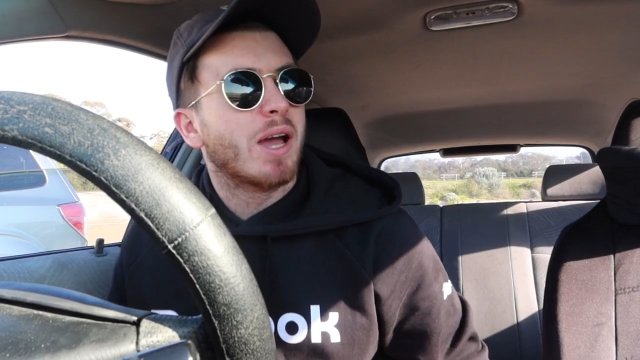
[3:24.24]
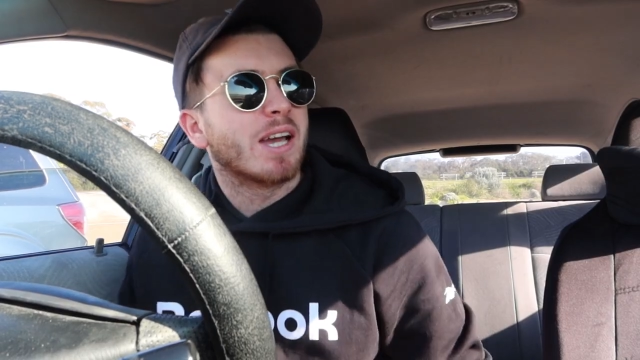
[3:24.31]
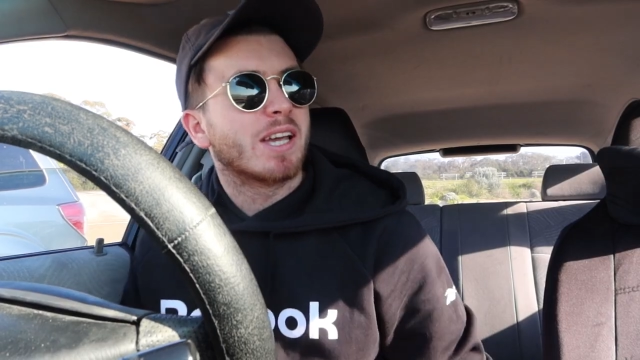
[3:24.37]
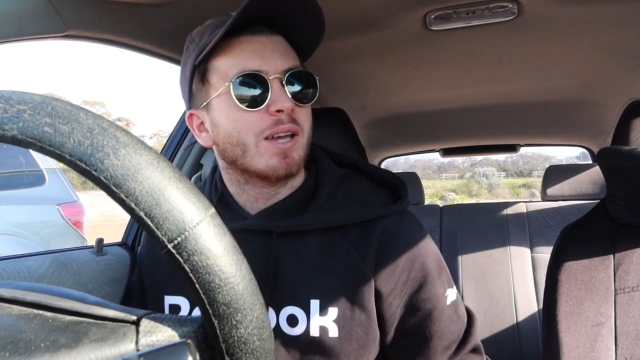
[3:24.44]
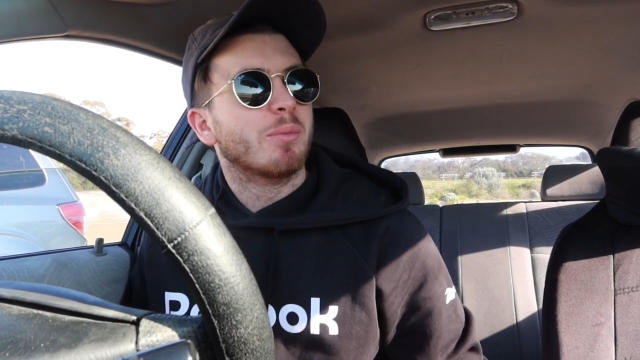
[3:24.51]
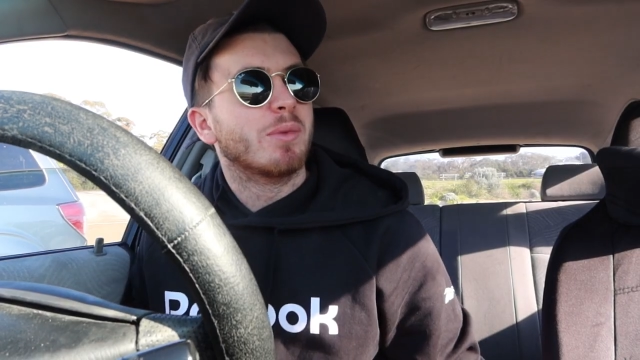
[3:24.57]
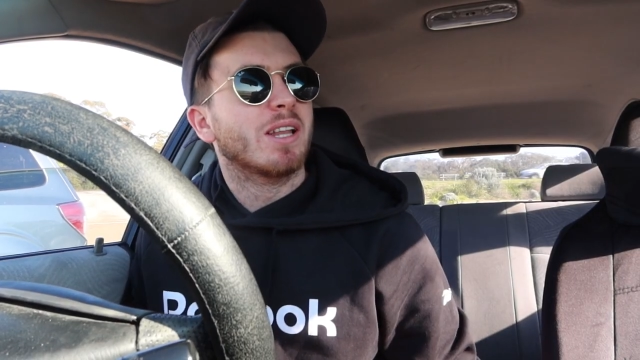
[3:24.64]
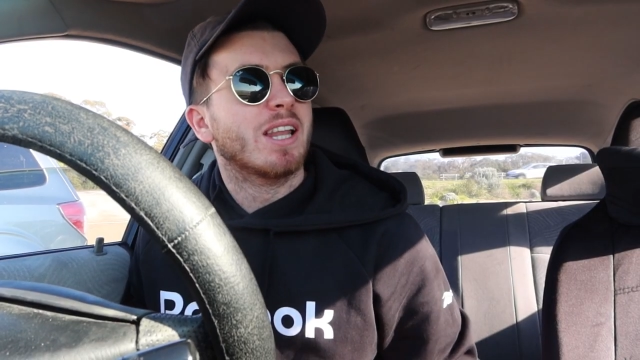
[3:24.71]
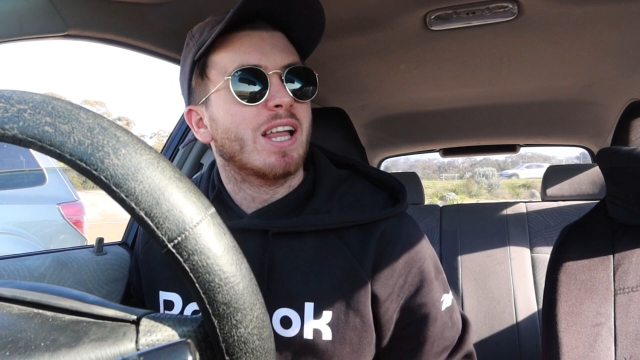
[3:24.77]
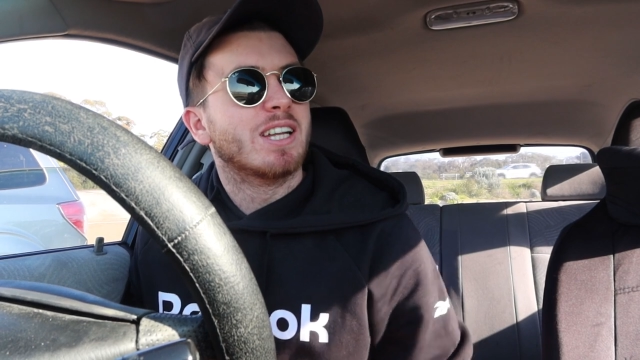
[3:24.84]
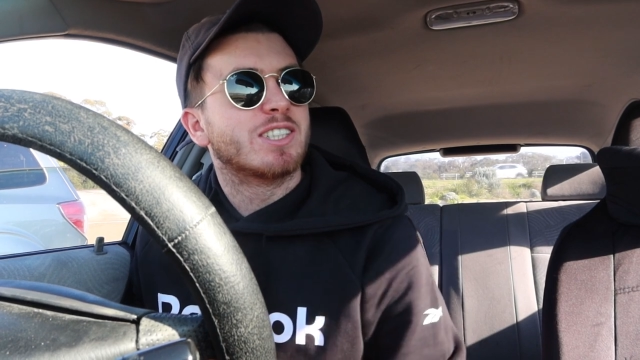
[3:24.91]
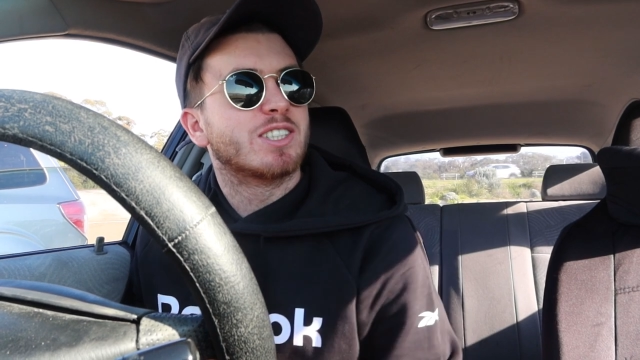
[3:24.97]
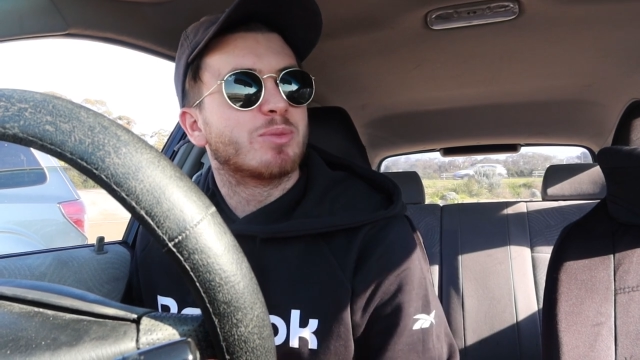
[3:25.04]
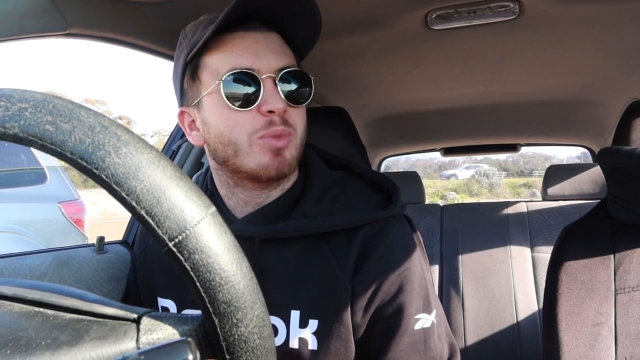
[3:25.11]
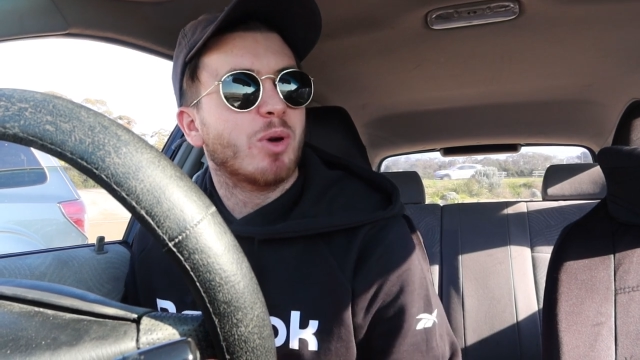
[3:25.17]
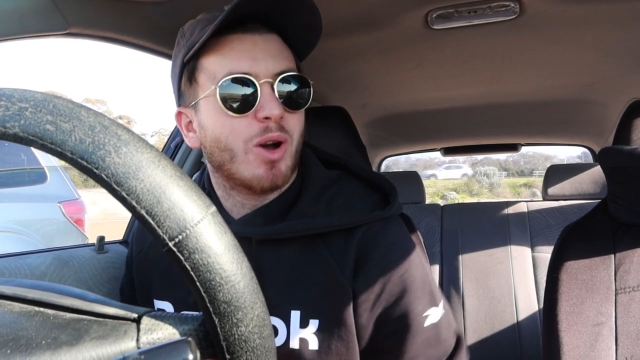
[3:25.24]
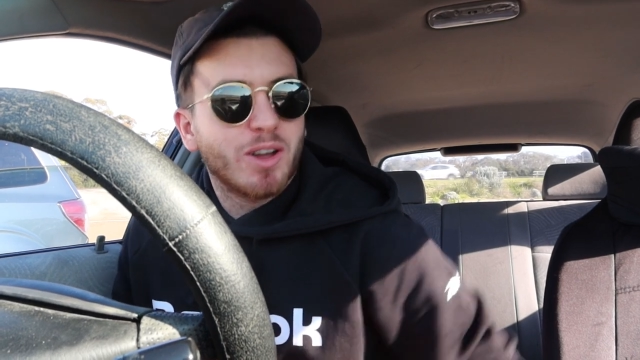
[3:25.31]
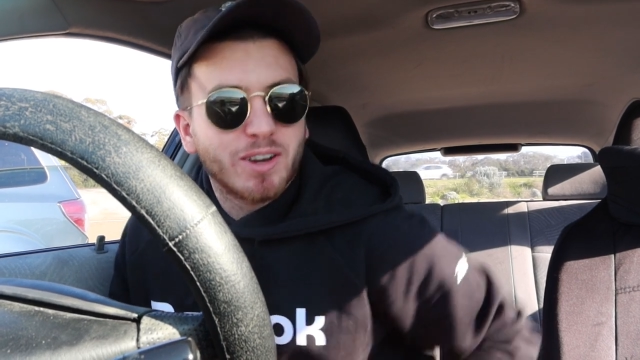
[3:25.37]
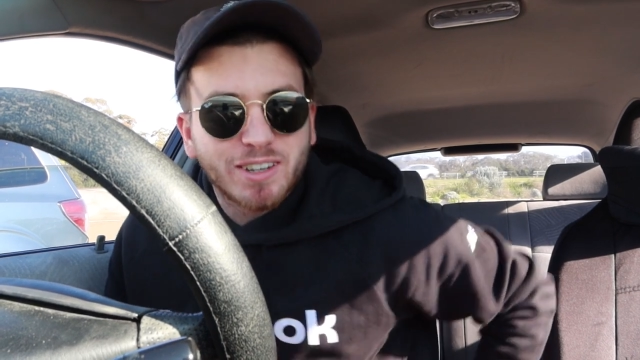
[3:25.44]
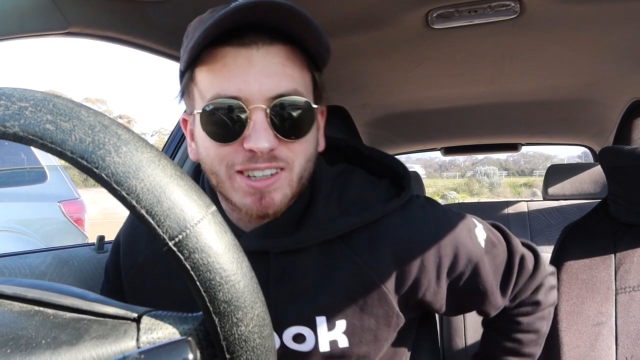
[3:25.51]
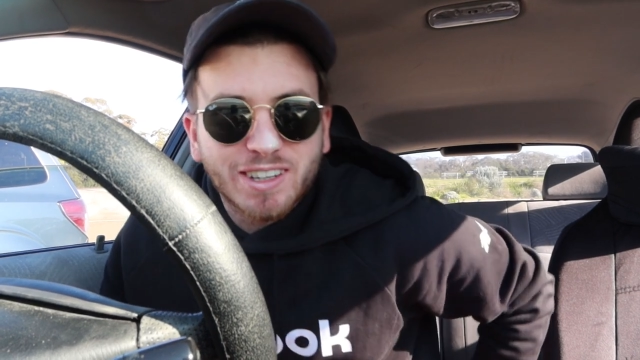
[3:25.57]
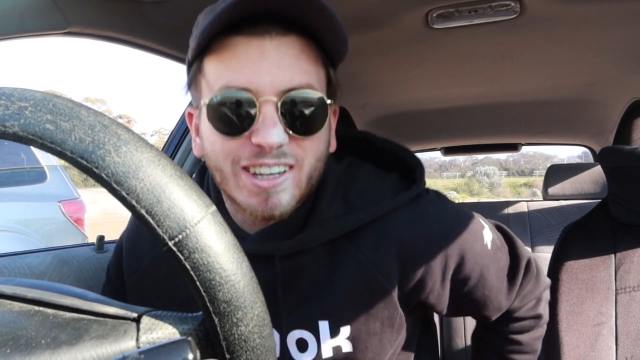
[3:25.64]
Back at my lunch
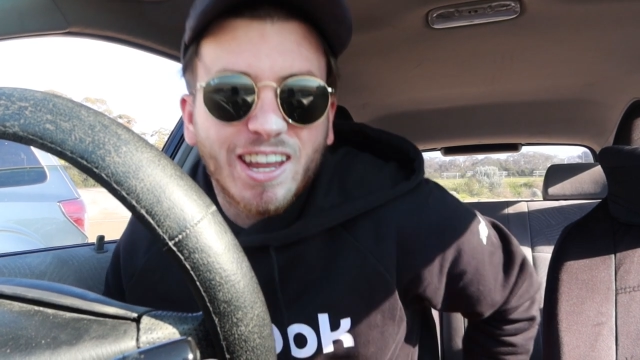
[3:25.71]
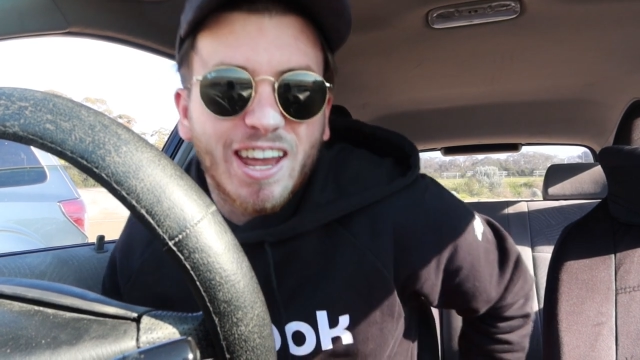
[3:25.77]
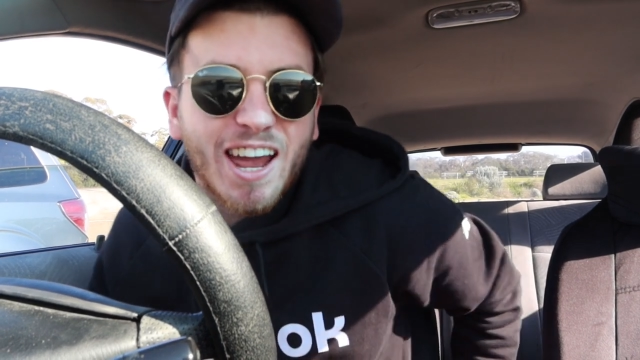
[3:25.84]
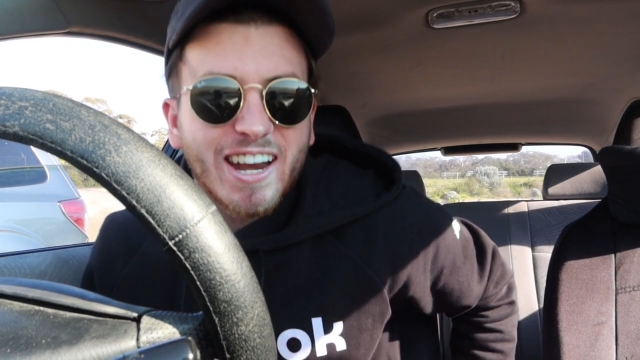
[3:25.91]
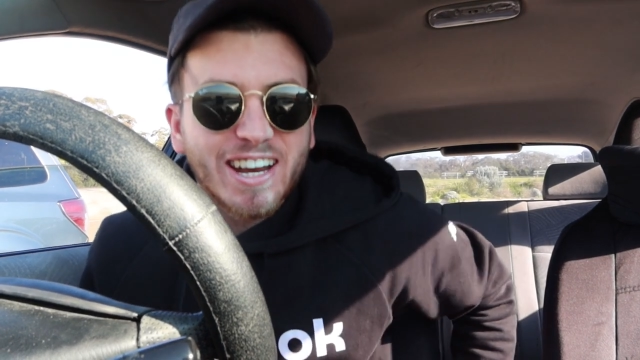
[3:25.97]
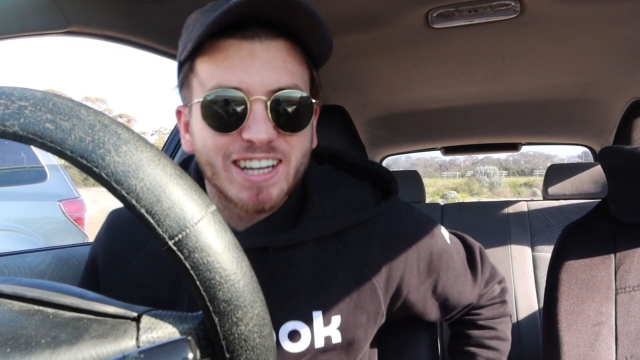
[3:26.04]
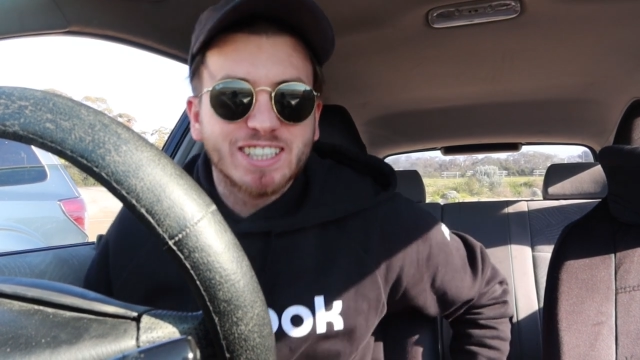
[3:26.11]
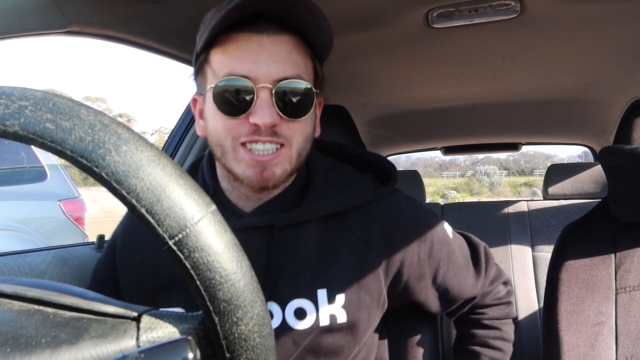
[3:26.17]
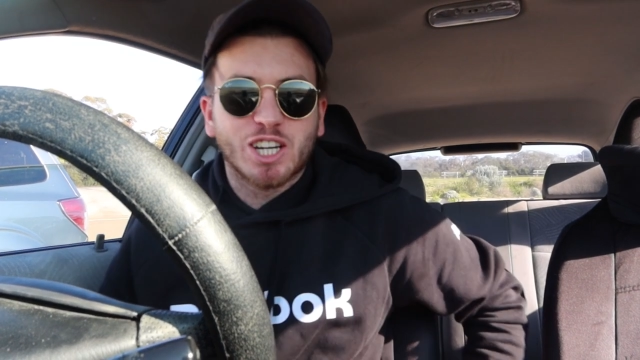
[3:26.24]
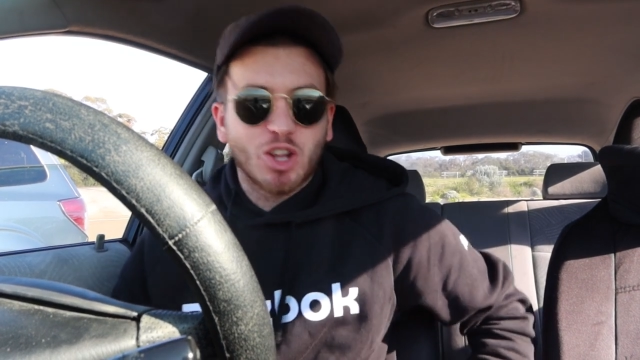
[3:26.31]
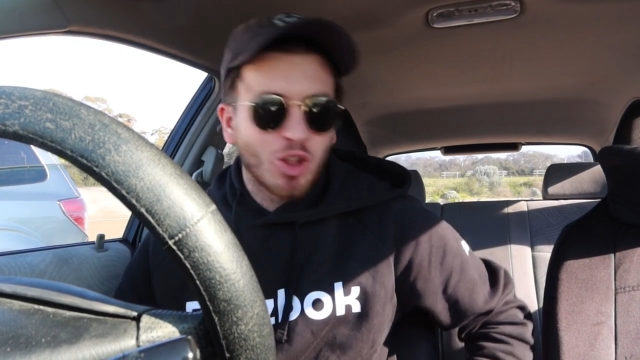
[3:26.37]
spot. And it is